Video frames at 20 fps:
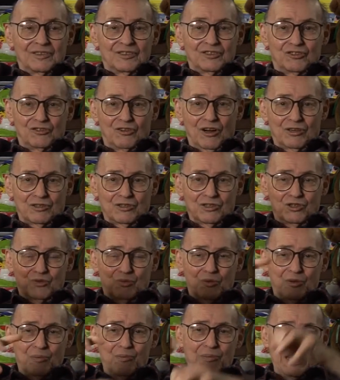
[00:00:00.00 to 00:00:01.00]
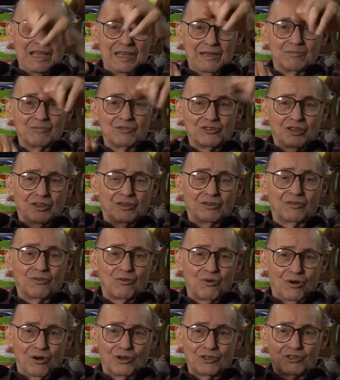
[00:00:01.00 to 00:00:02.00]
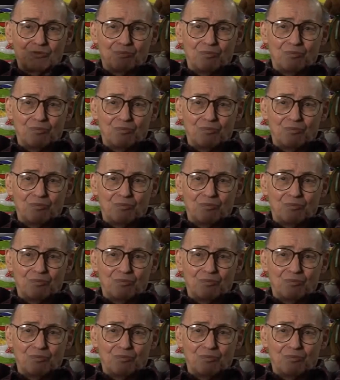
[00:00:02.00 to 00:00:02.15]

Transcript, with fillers: structures with beams and cross